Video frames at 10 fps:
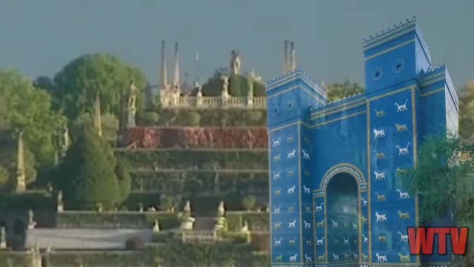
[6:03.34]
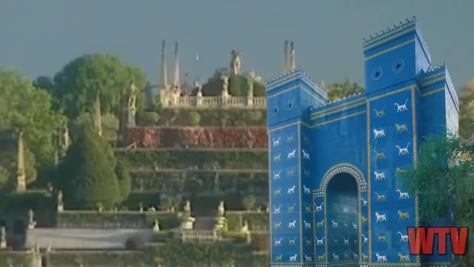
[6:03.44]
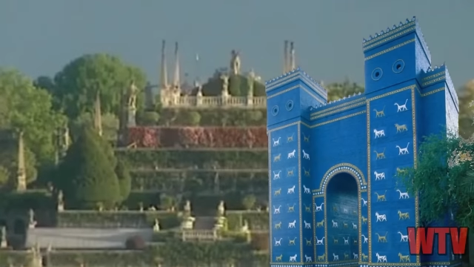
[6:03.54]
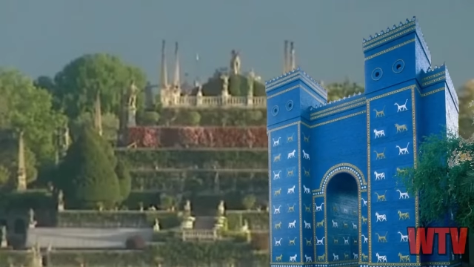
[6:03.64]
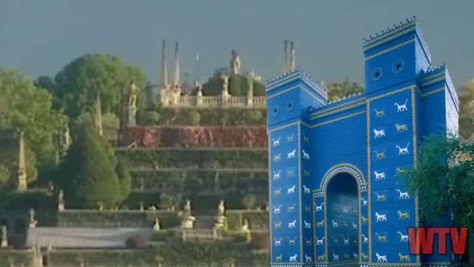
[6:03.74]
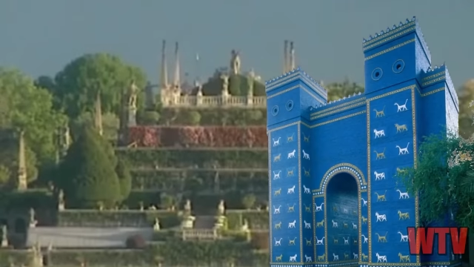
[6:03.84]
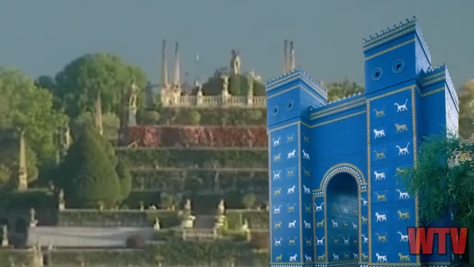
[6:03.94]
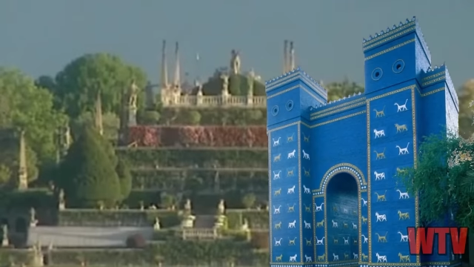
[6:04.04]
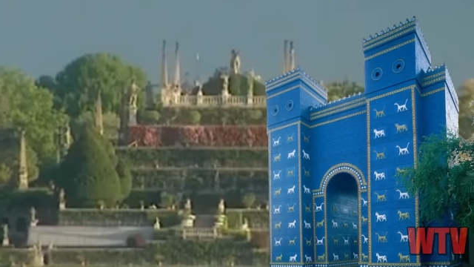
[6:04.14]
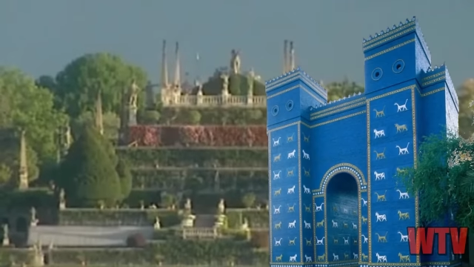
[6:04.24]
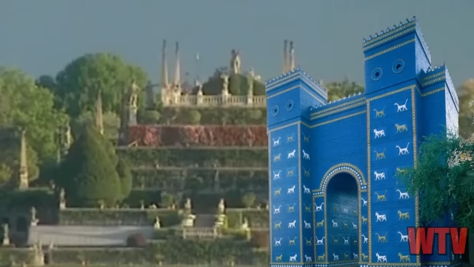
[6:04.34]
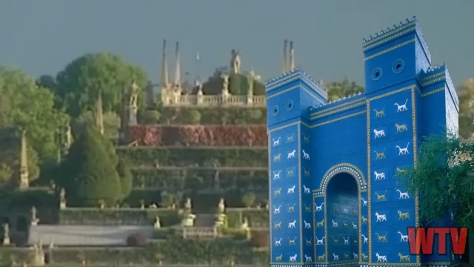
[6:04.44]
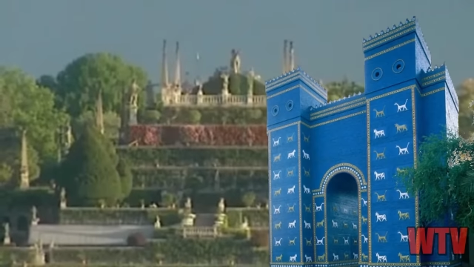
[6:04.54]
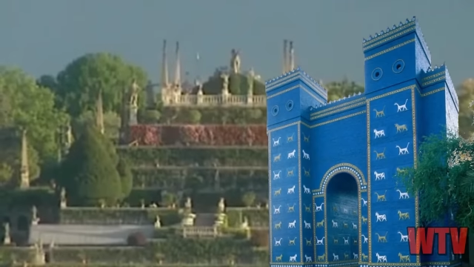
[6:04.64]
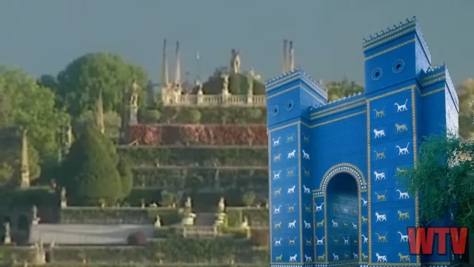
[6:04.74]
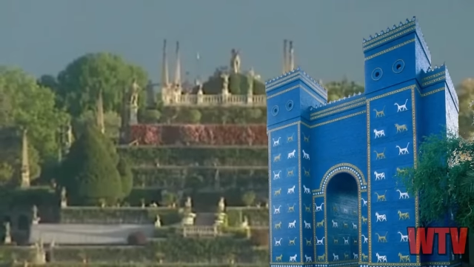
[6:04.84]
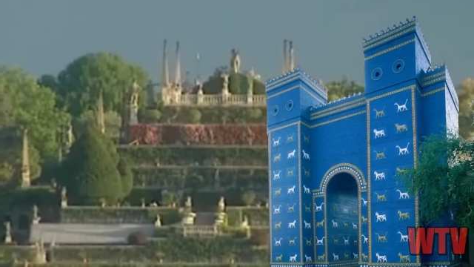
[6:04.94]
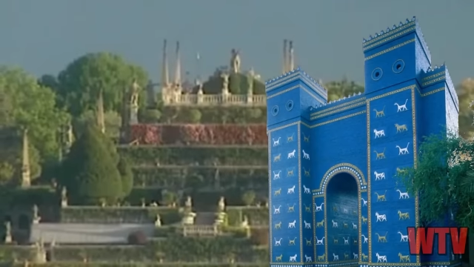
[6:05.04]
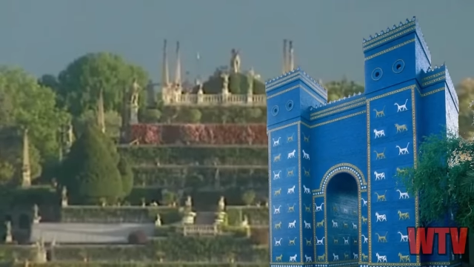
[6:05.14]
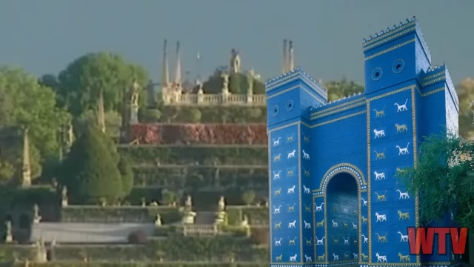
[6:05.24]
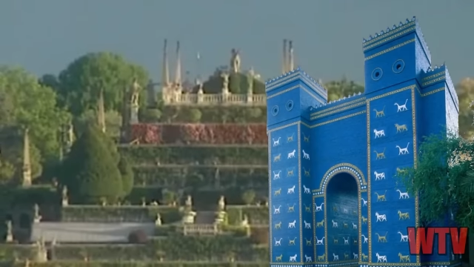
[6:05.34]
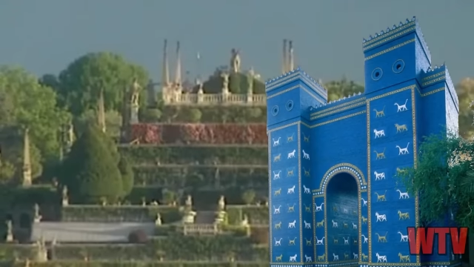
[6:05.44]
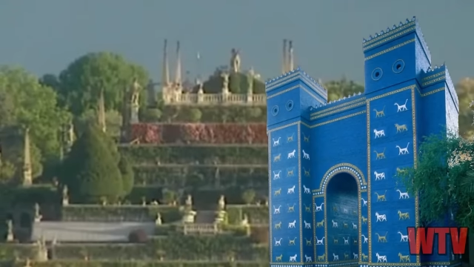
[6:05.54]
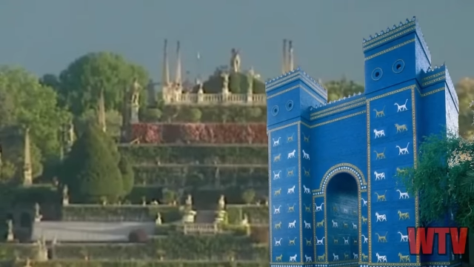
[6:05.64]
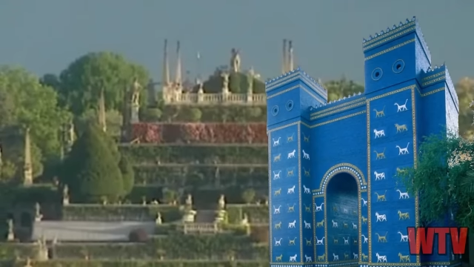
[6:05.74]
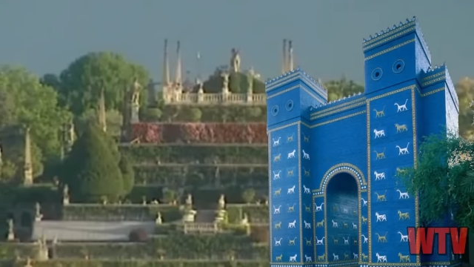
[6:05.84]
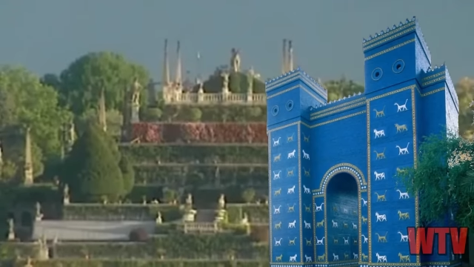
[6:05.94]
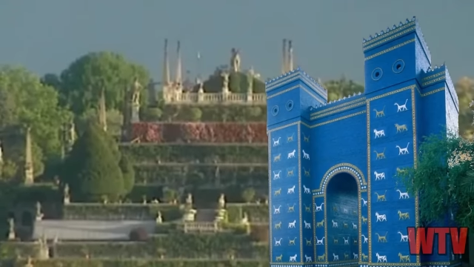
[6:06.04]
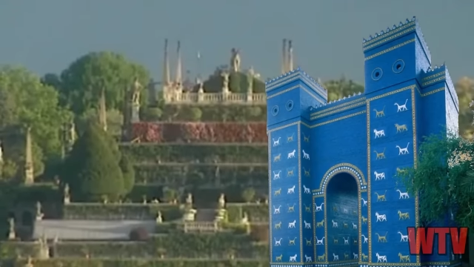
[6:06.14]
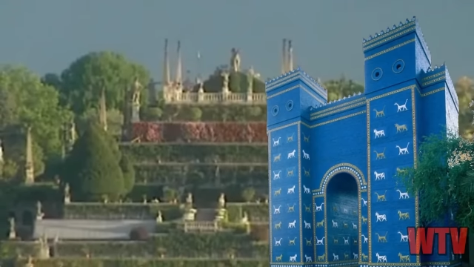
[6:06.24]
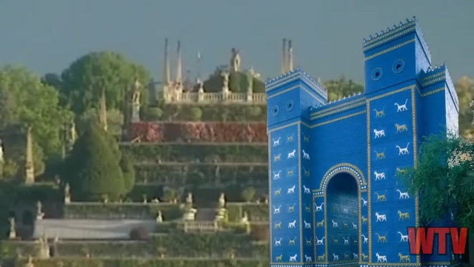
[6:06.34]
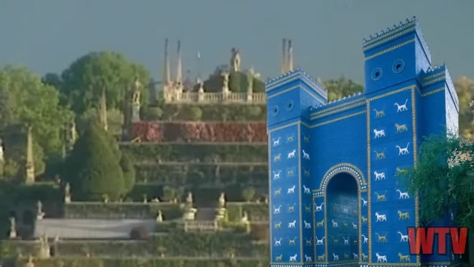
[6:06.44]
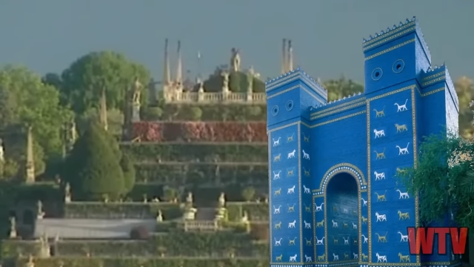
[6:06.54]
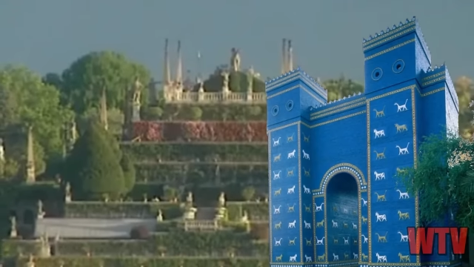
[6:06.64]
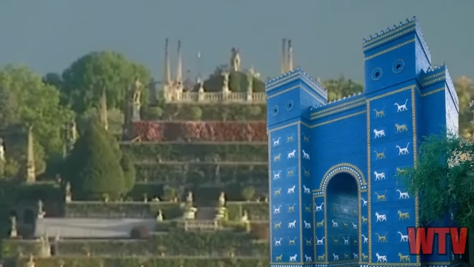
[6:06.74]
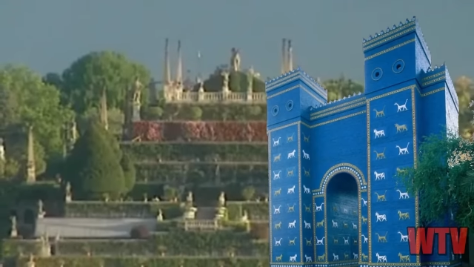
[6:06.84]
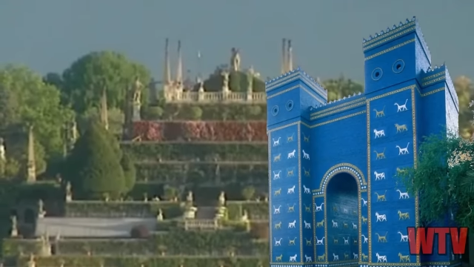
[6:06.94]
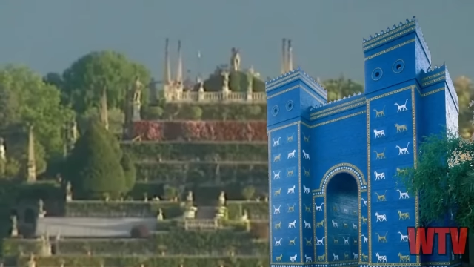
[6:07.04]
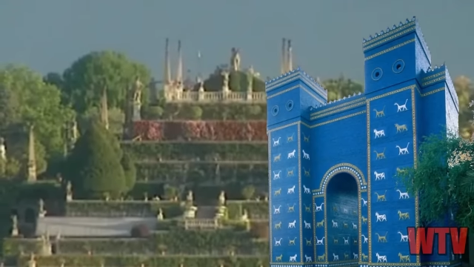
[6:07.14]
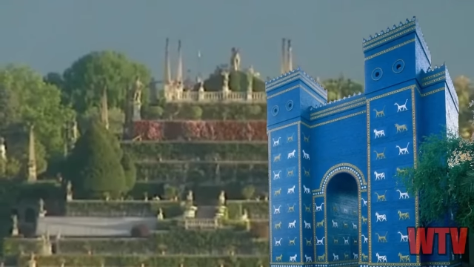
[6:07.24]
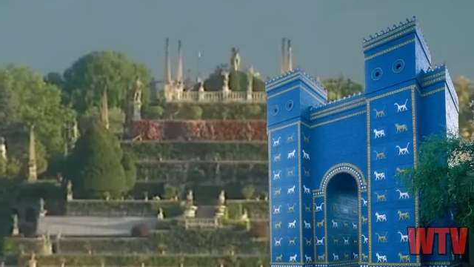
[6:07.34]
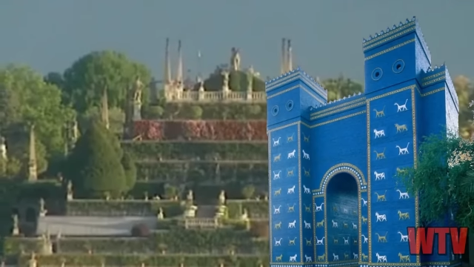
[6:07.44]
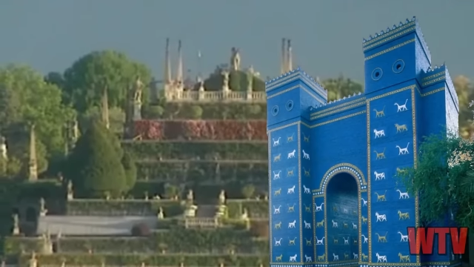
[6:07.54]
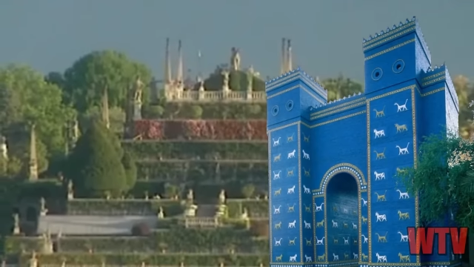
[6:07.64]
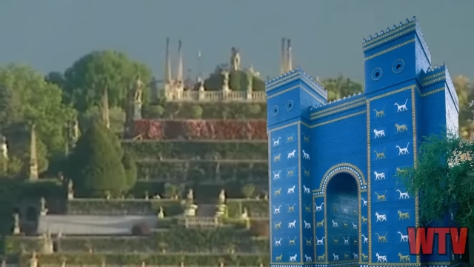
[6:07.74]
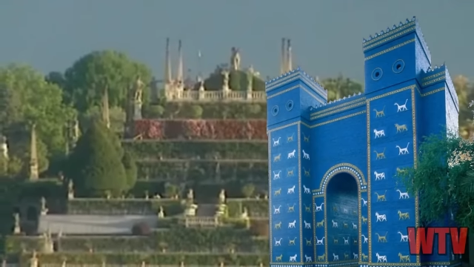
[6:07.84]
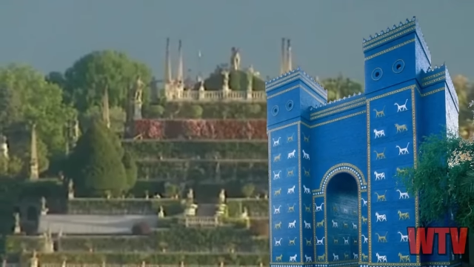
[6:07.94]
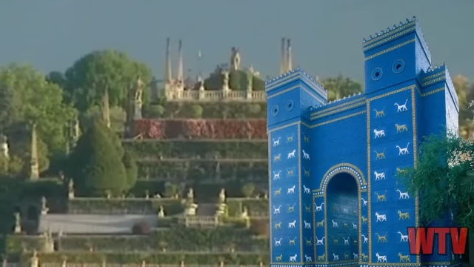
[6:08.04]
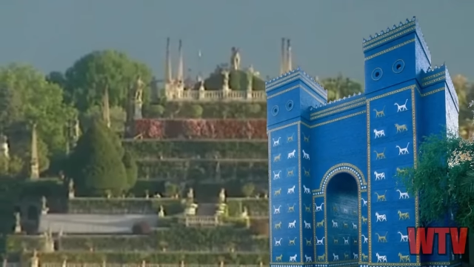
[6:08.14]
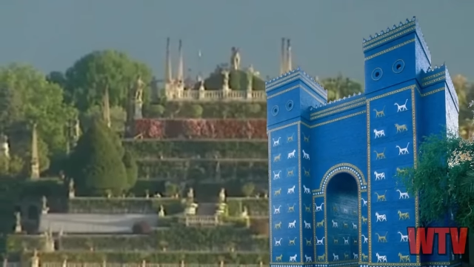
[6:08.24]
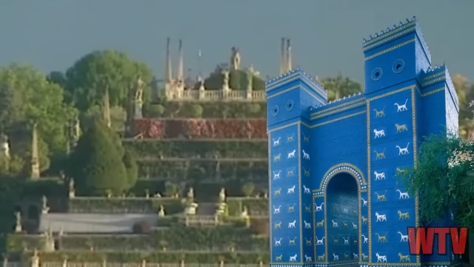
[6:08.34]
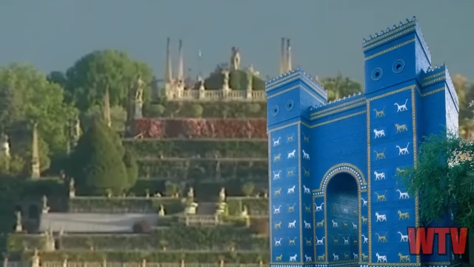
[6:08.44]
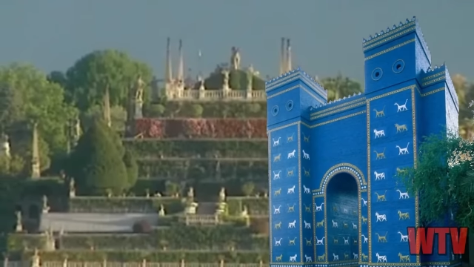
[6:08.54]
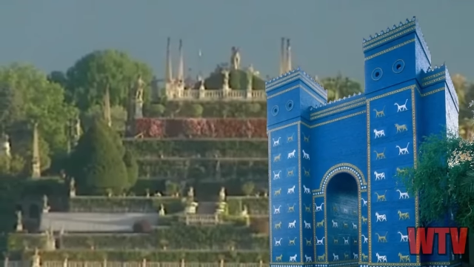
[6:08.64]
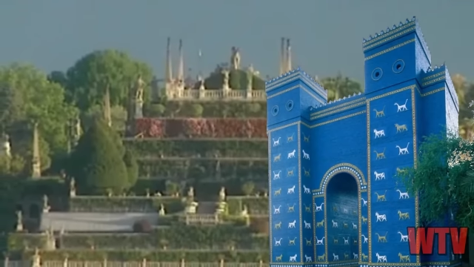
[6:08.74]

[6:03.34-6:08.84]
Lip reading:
Nobody's mouth can be seen.